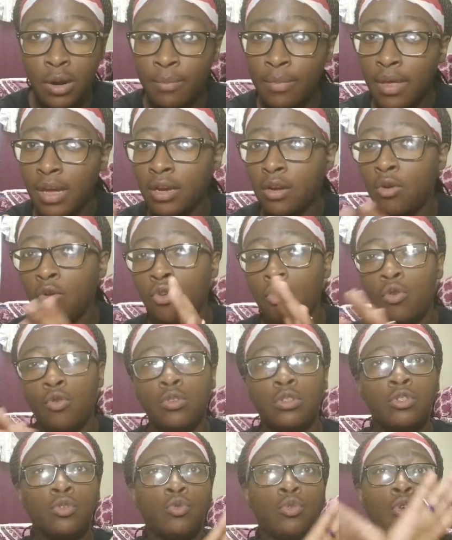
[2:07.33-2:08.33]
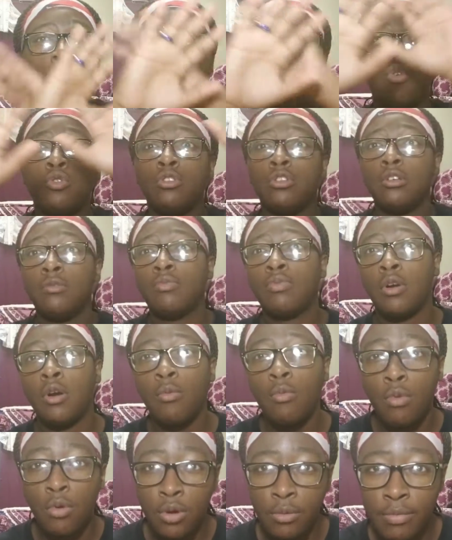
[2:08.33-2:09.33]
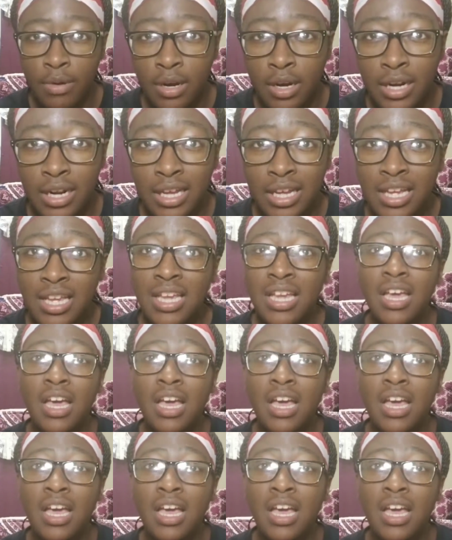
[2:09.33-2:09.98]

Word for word: I'm not gonna go to a whole little promo about it.